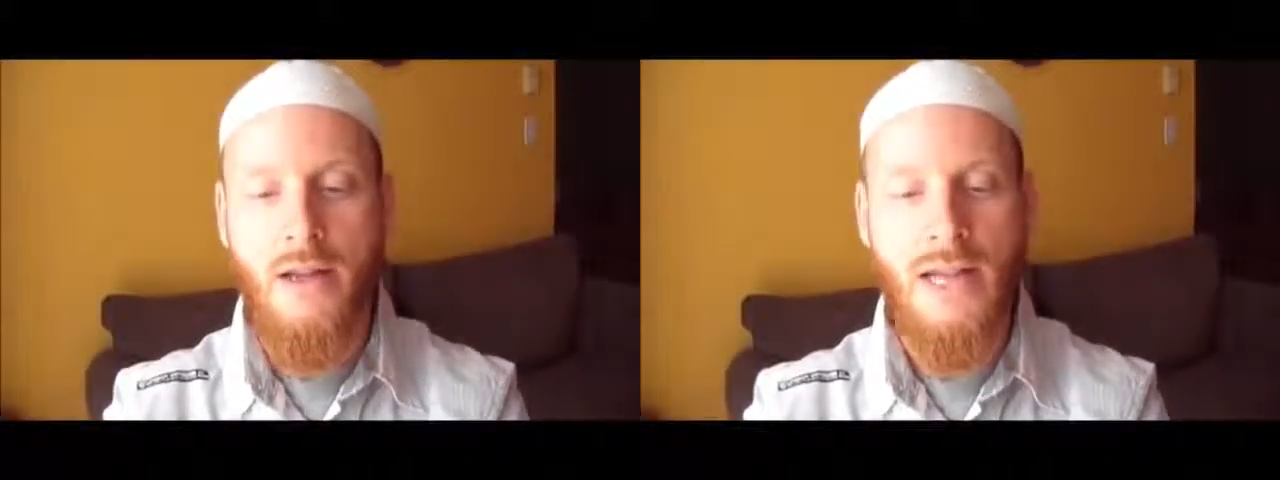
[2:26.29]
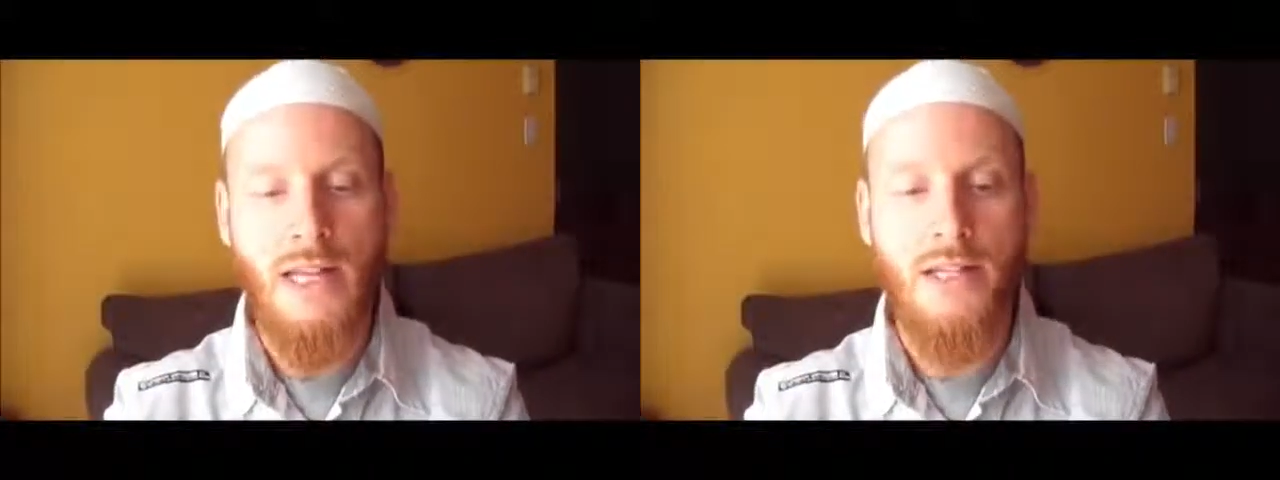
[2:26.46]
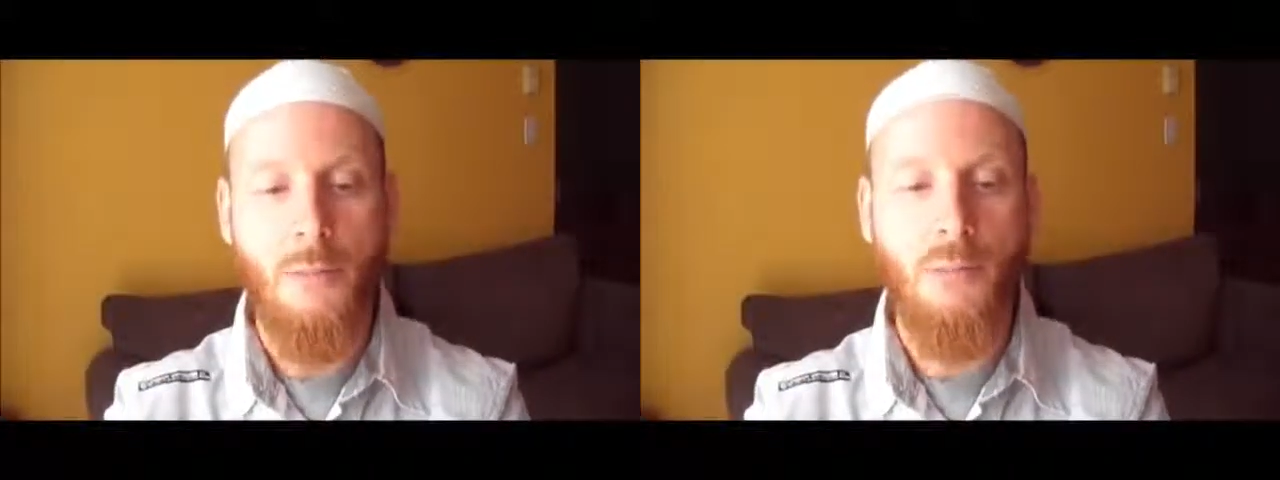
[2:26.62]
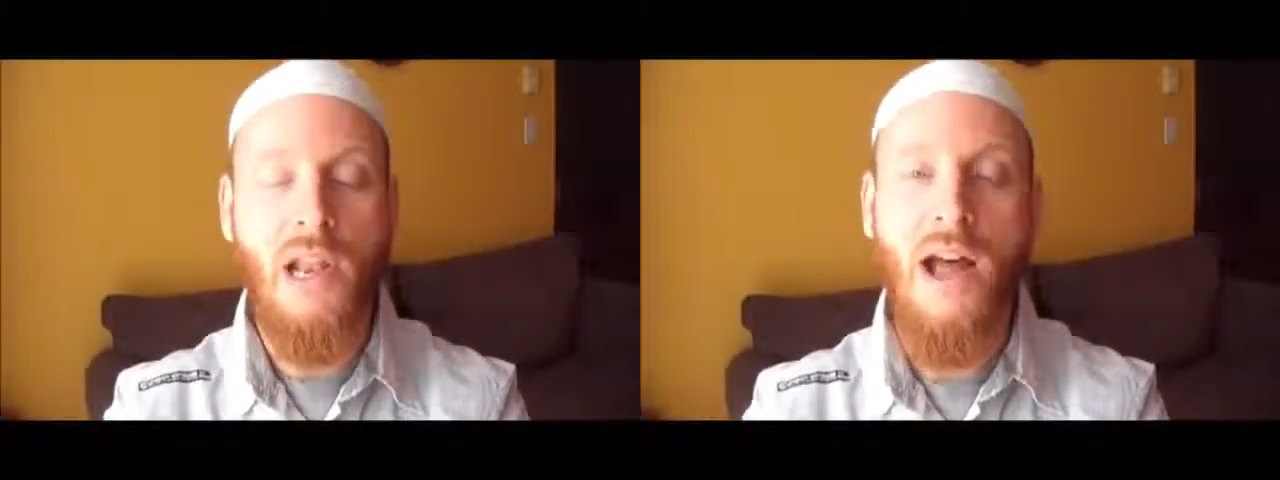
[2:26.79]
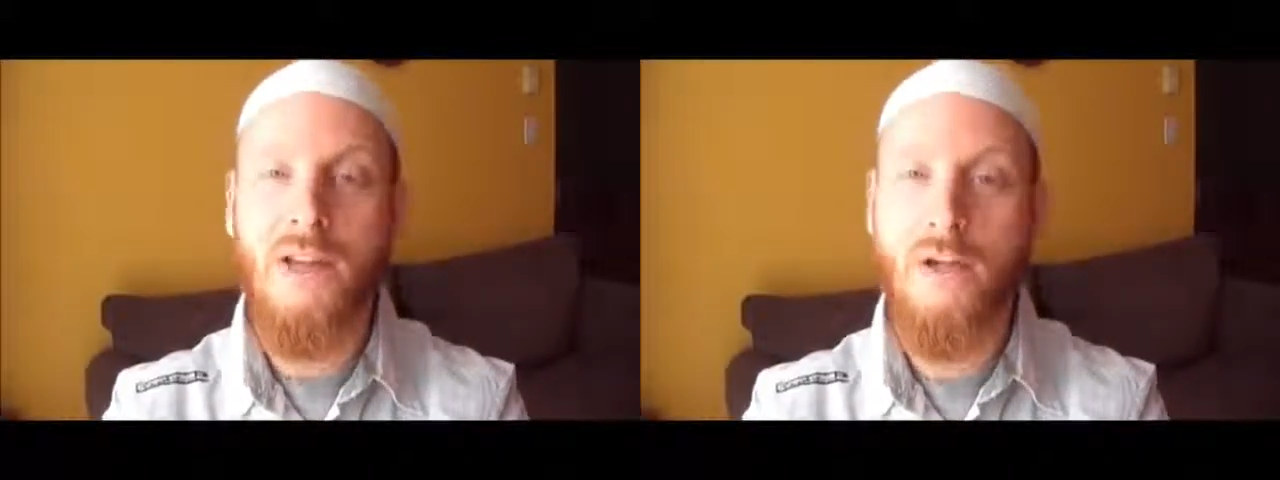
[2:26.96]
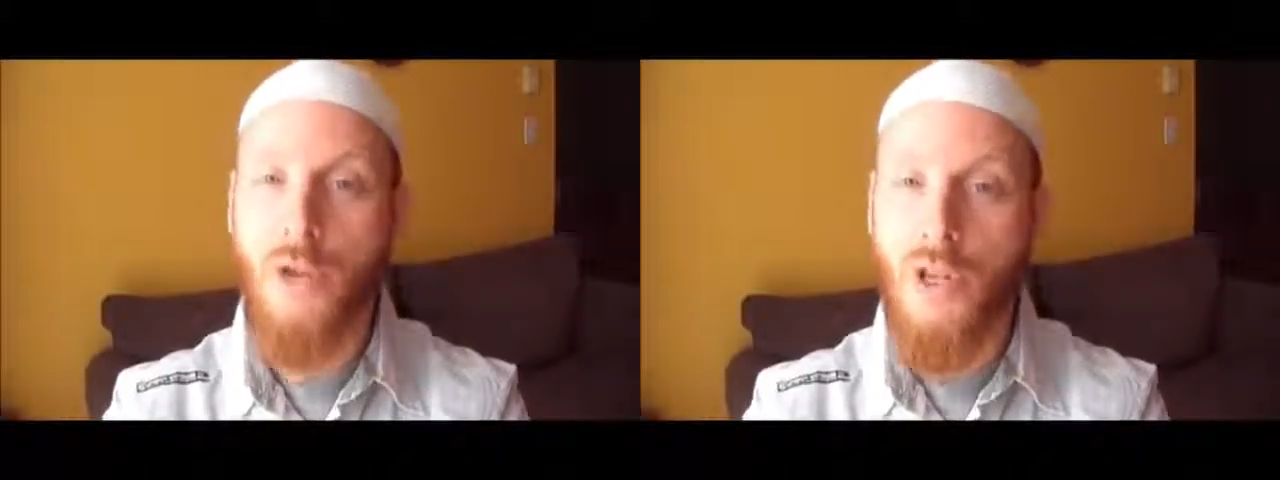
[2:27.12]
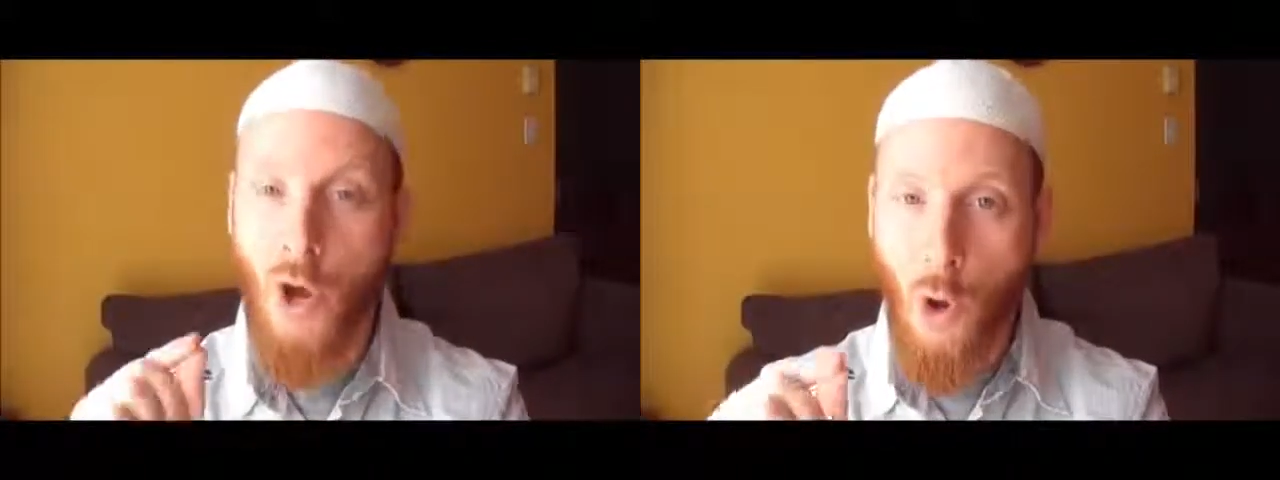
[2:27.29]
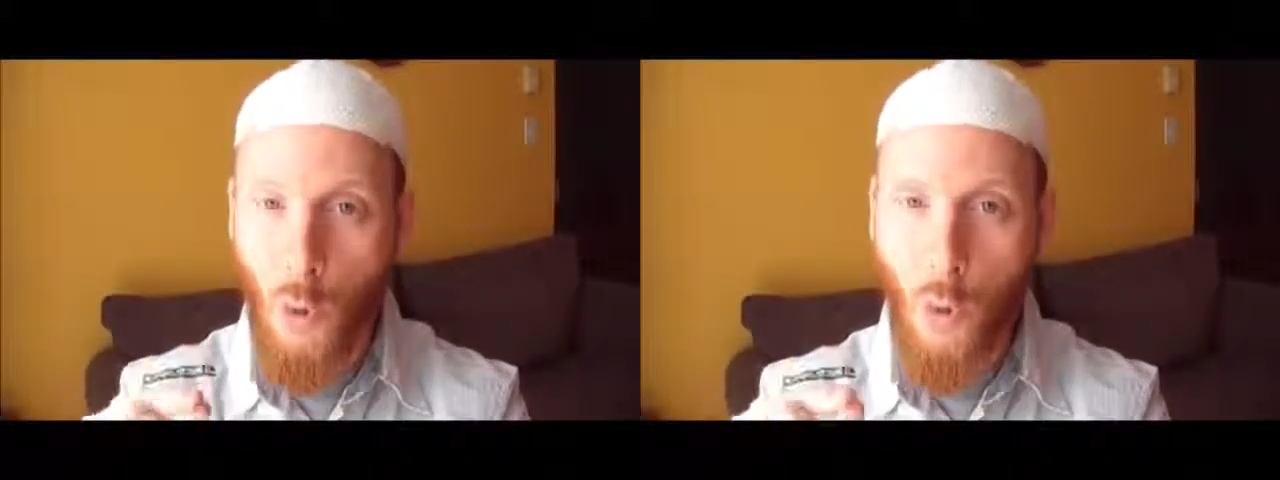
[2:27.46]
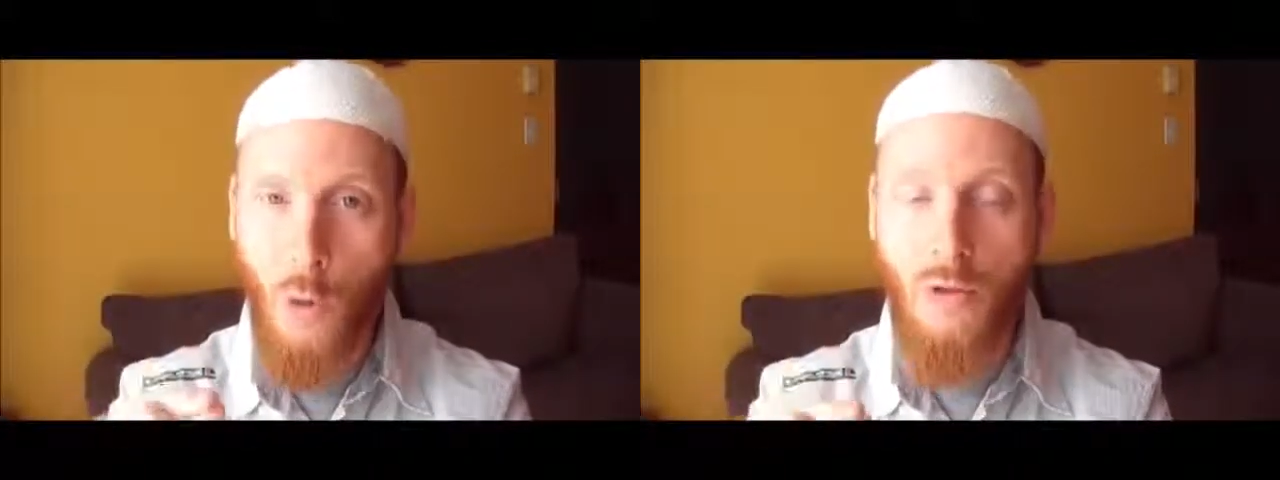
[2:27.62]
is applied to the
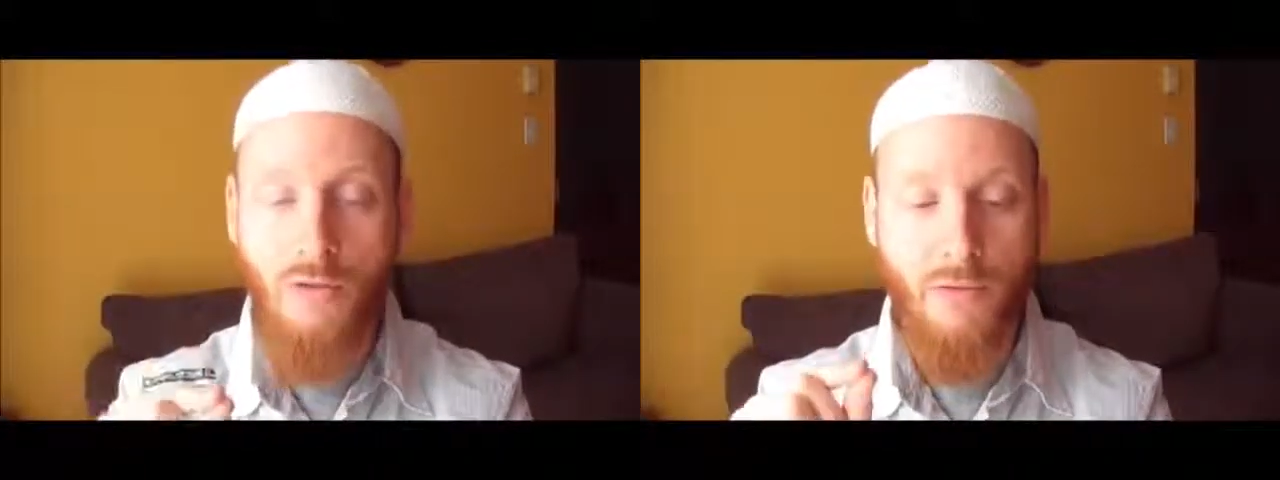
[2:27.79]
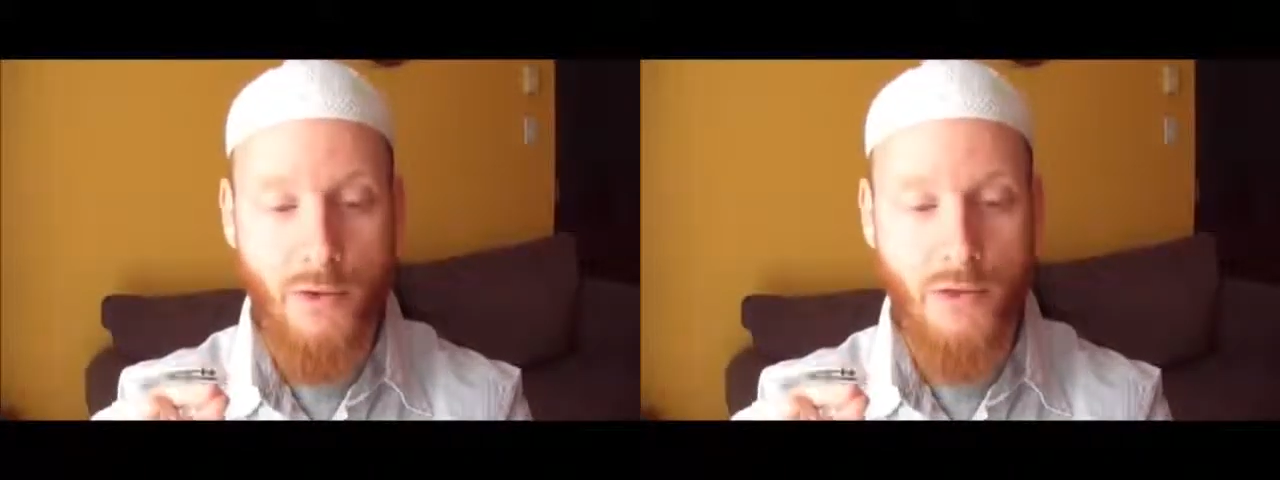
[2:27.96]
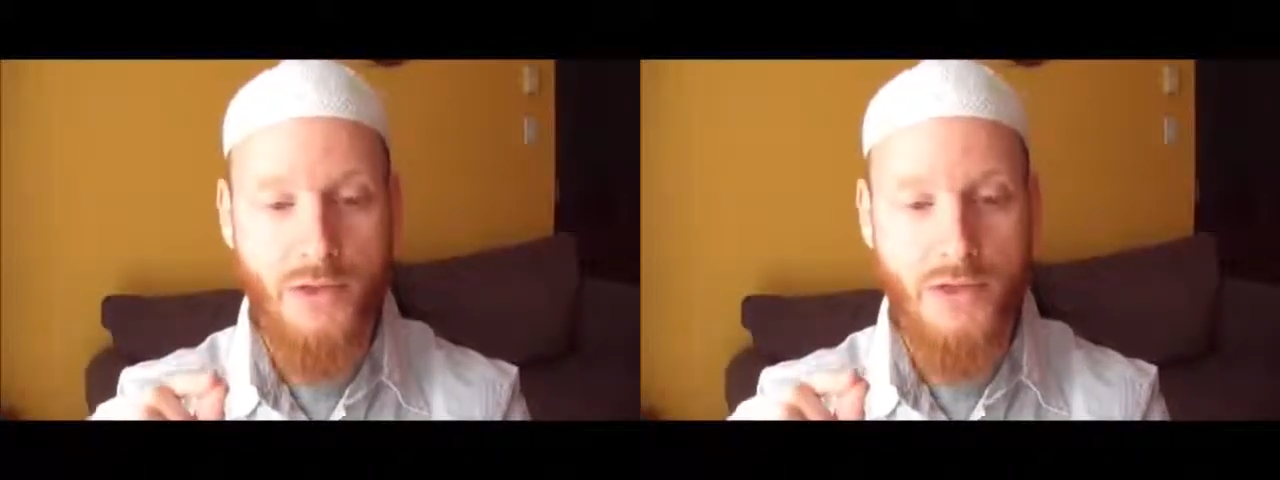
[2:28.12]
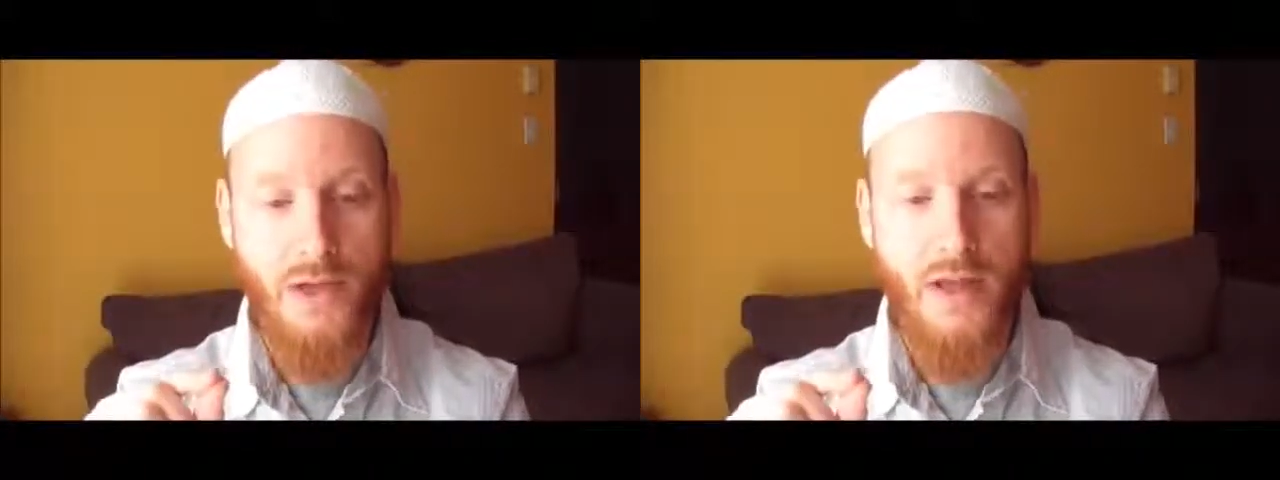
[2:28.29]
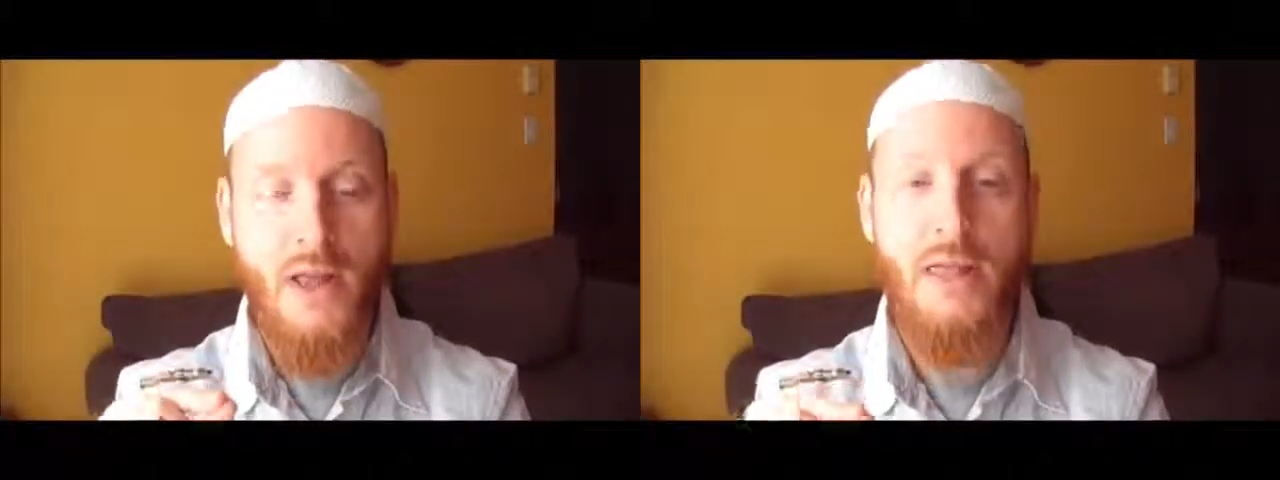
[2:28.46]
whole verse,